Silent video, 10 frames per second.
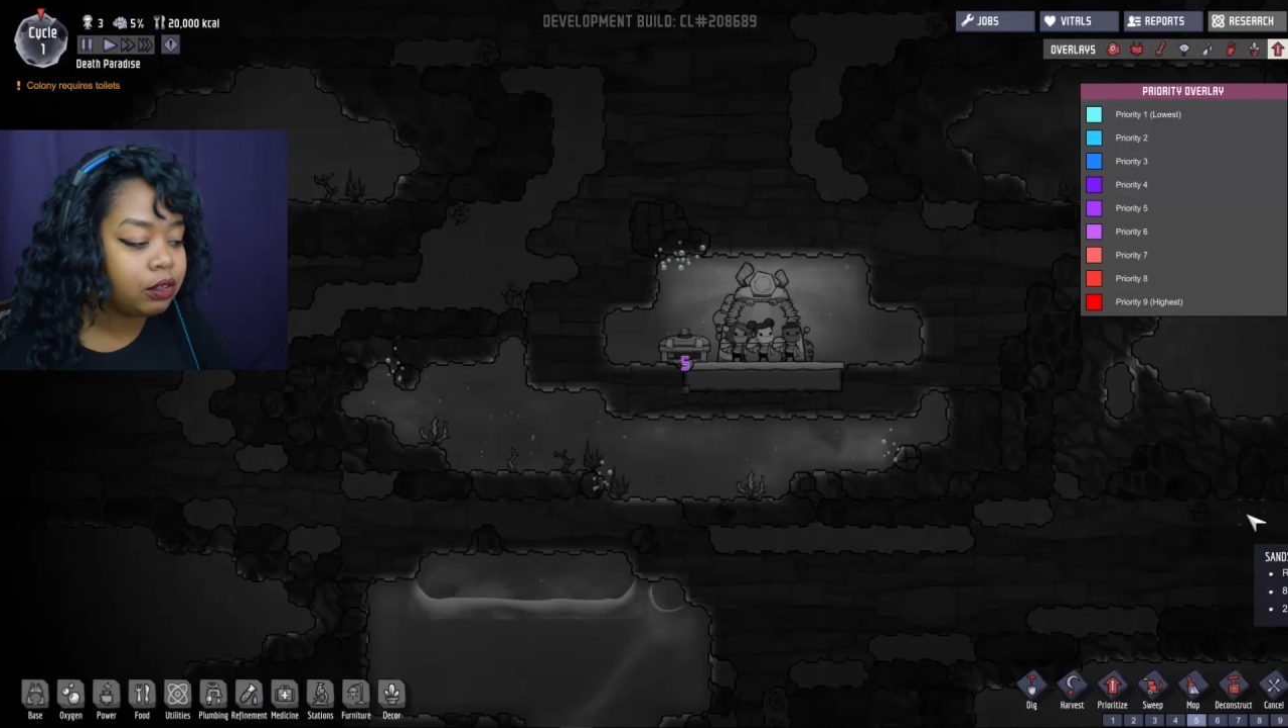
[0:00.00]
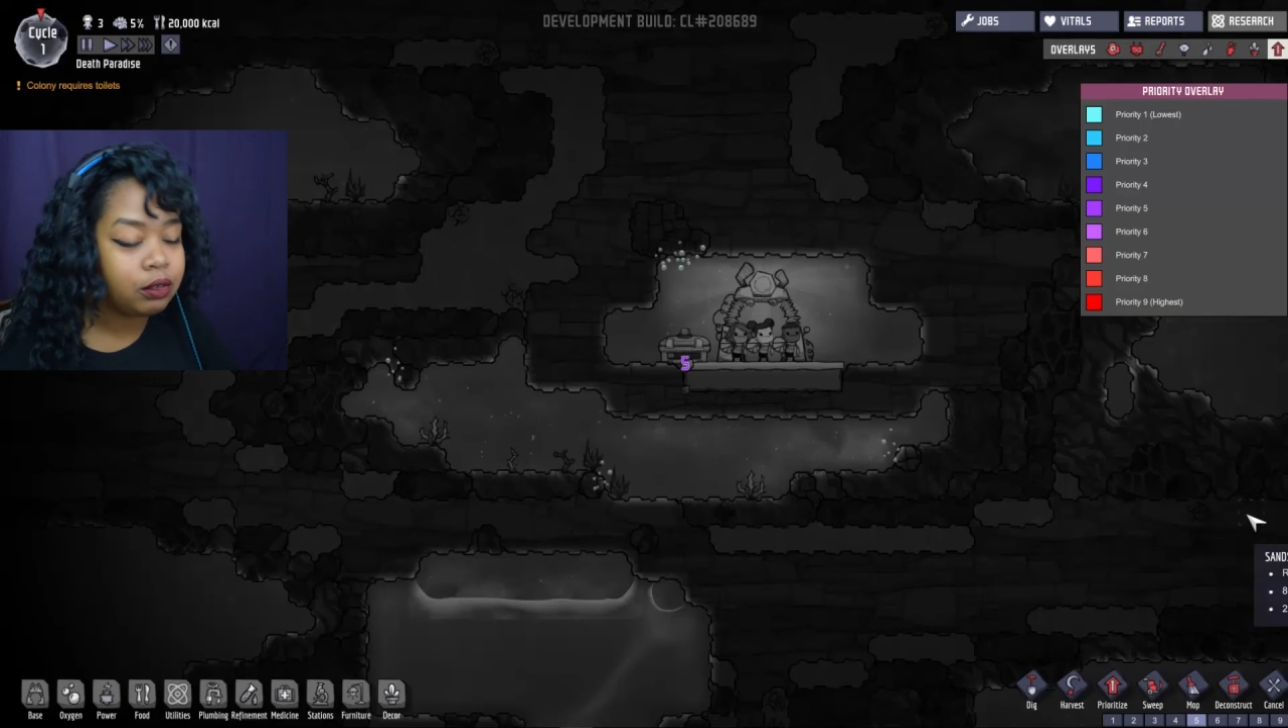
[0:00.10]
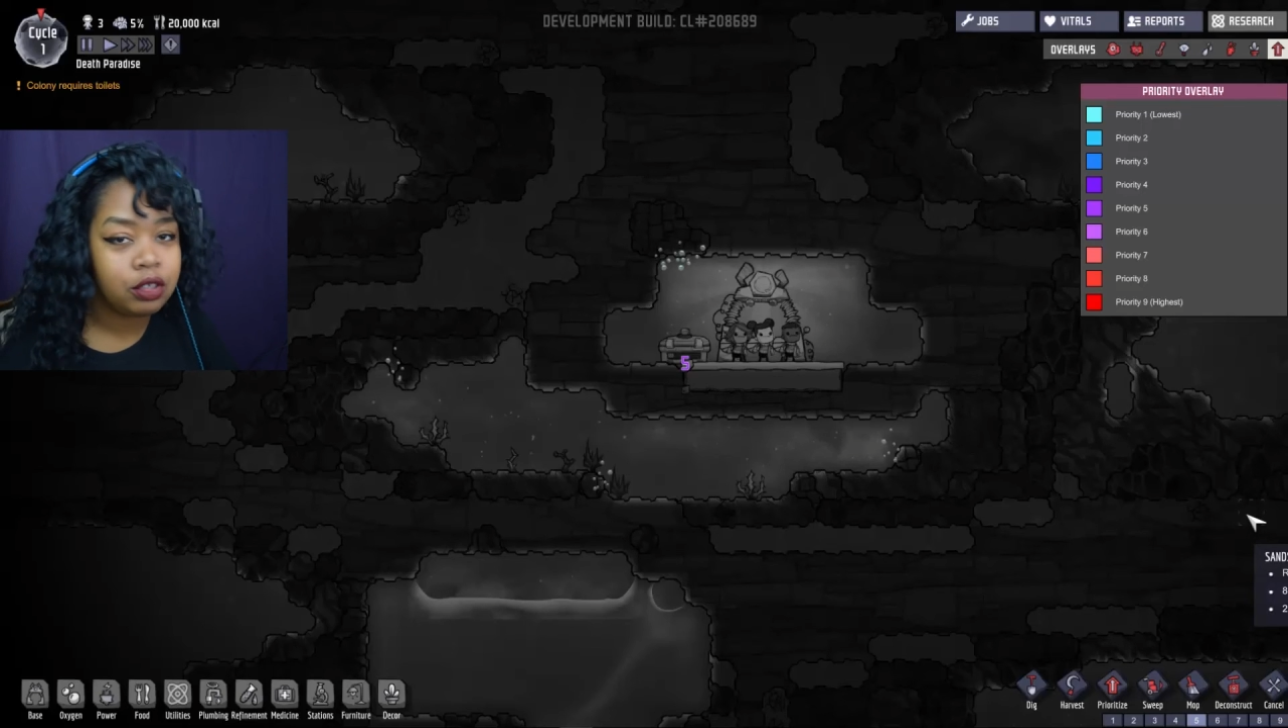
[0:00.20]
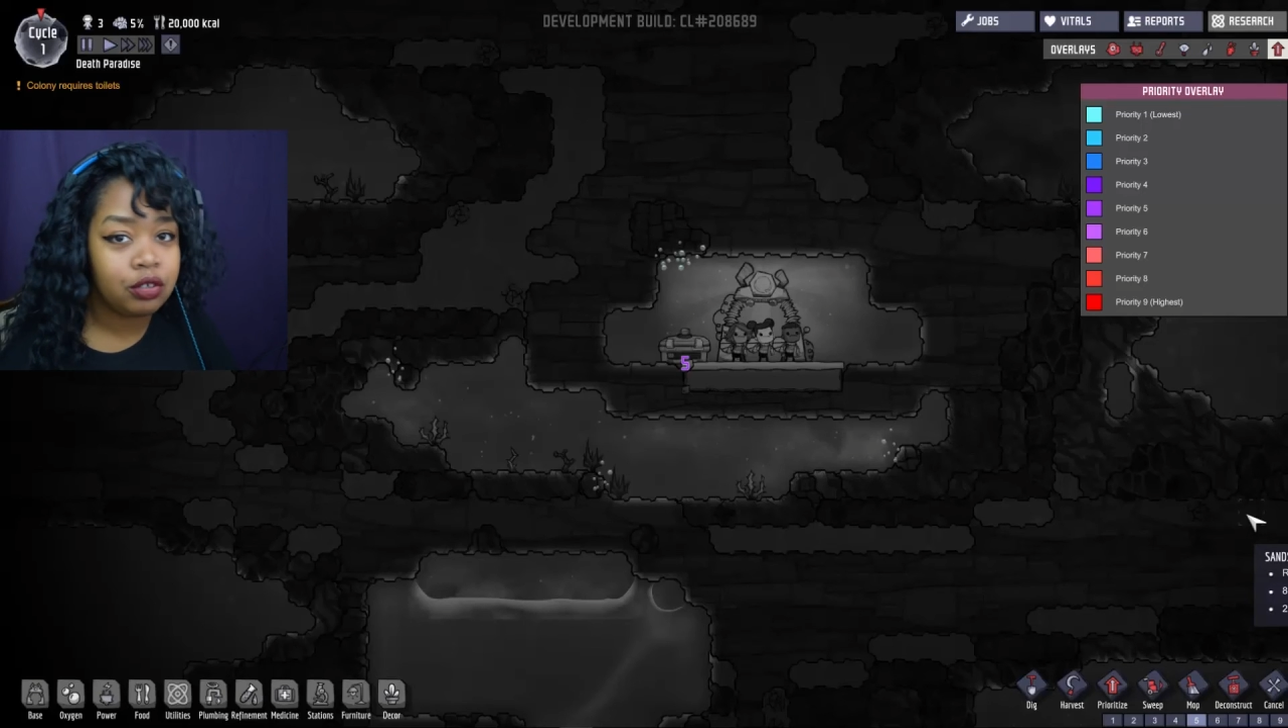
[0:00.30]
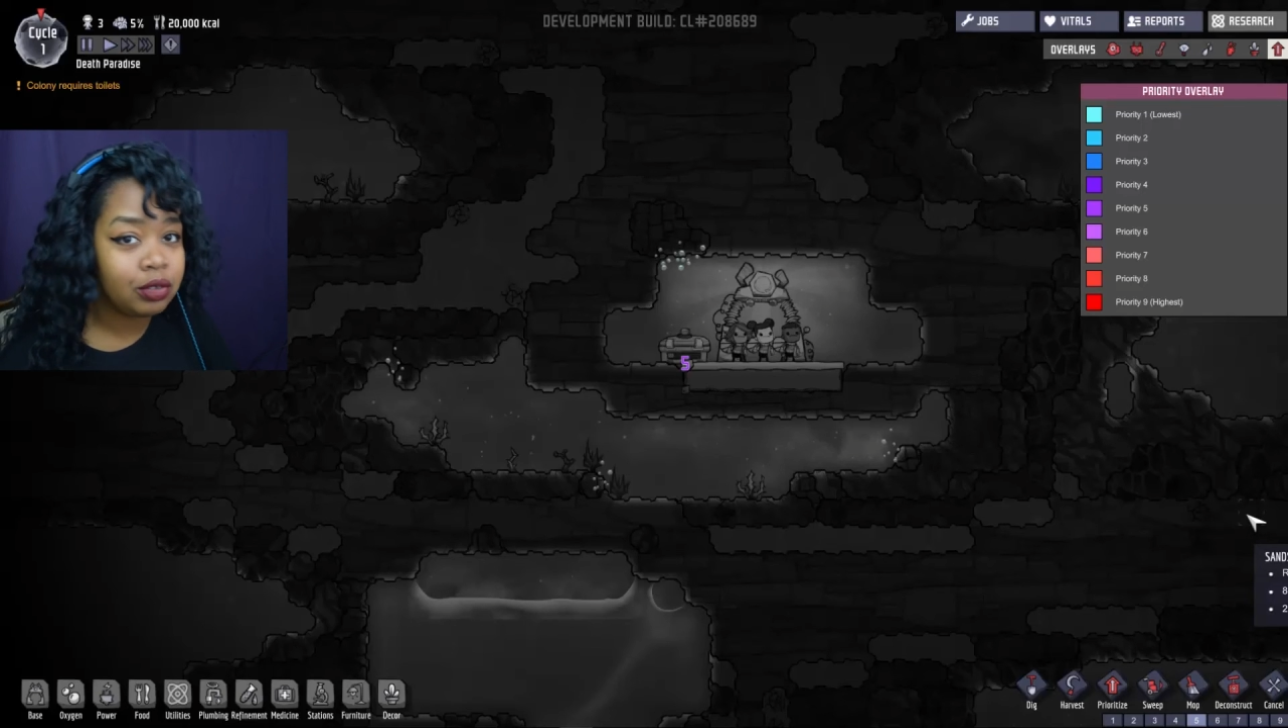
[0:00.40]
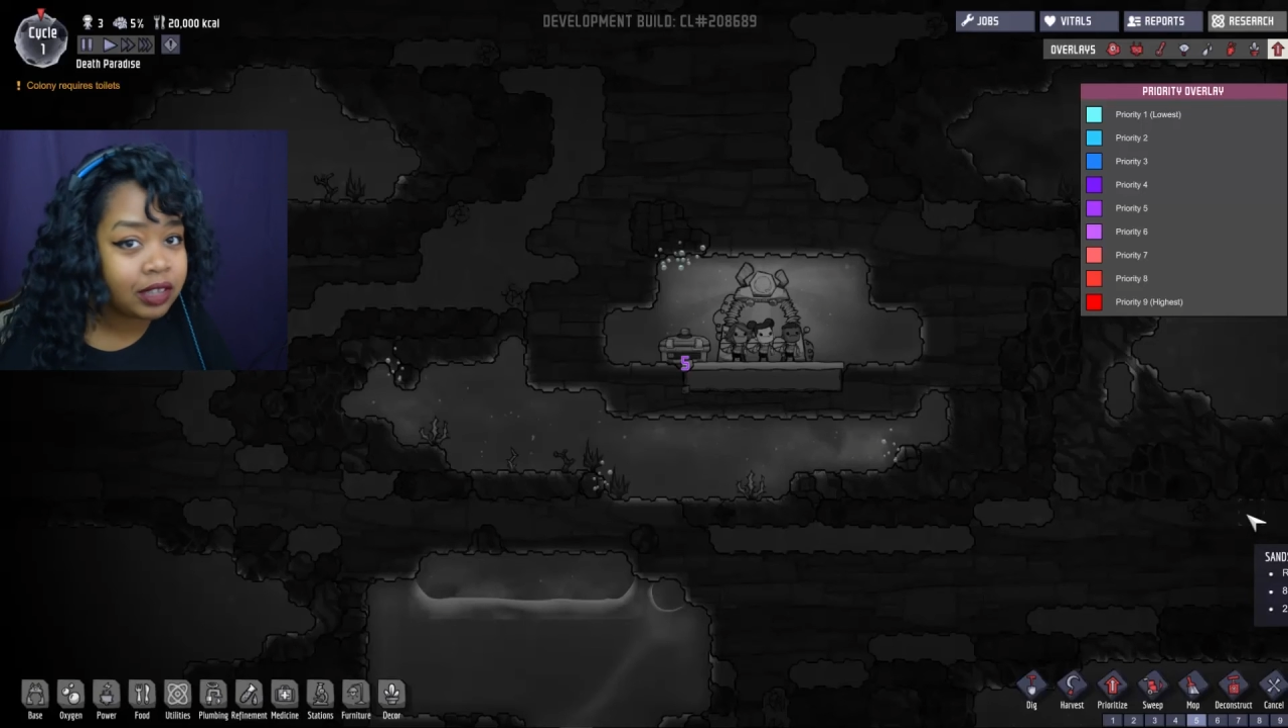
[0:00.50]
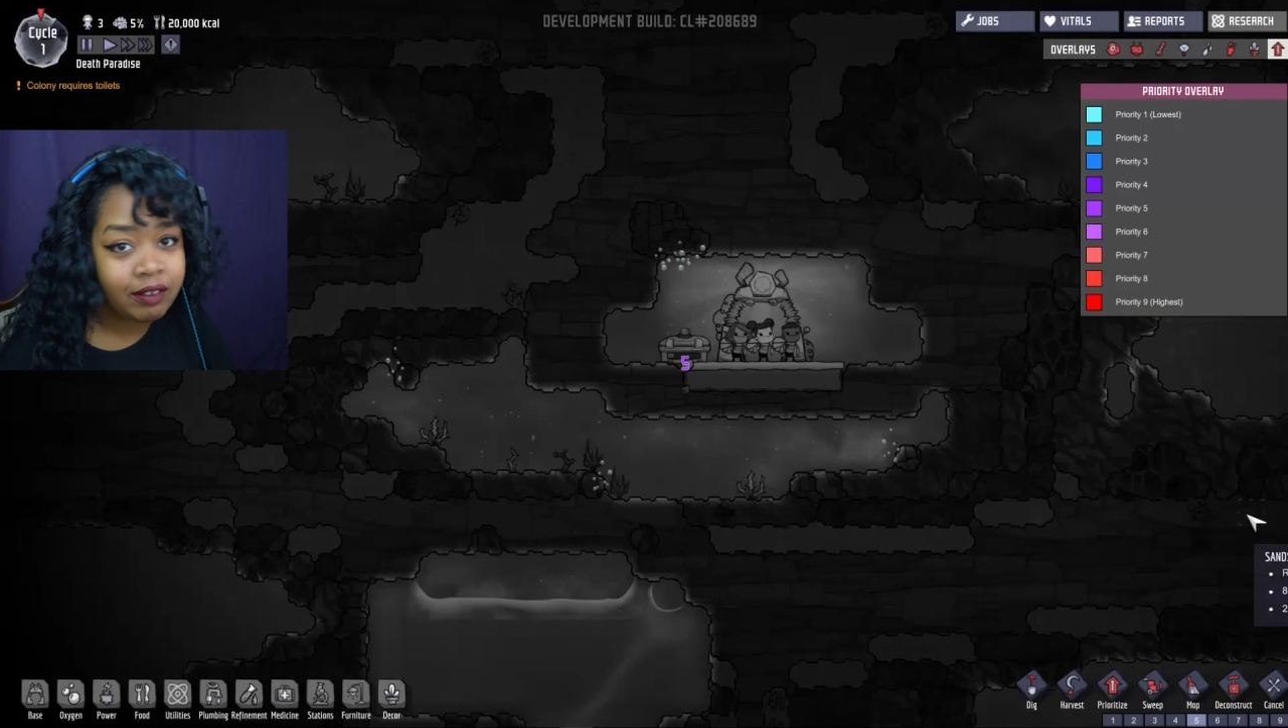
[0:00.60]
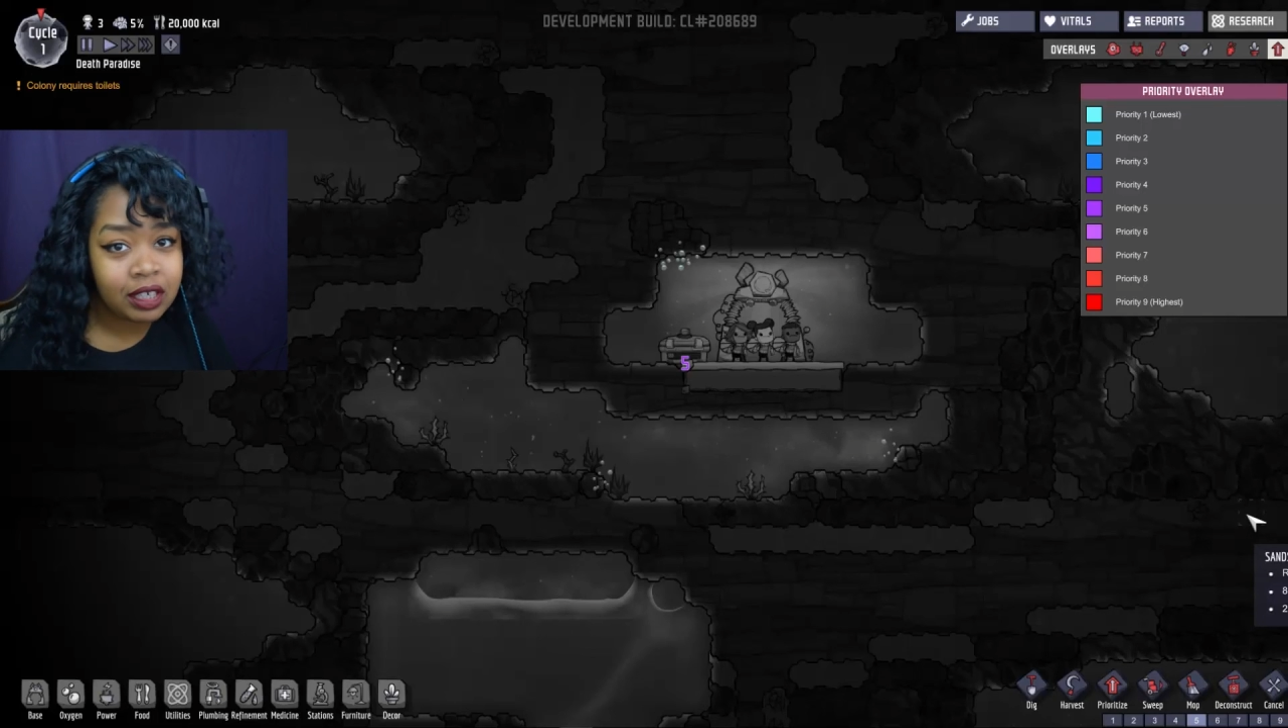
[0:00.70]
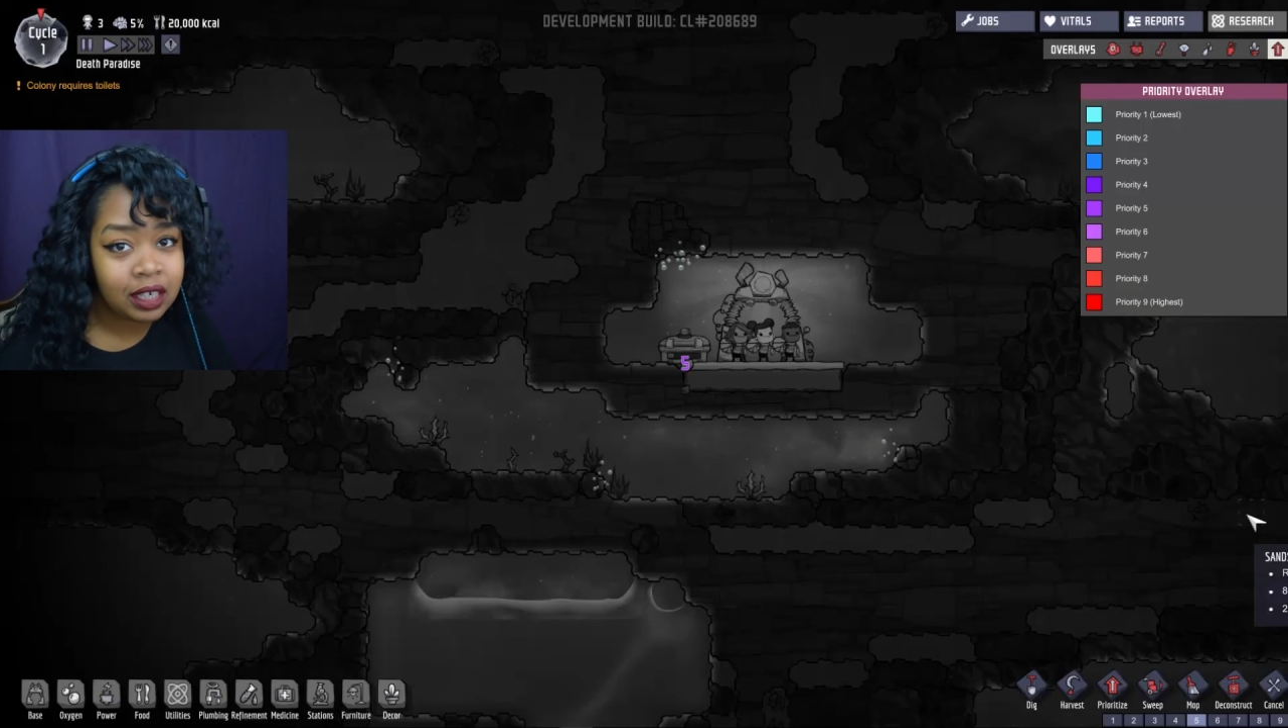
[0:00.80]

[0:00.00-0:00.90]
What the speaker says: you could do 7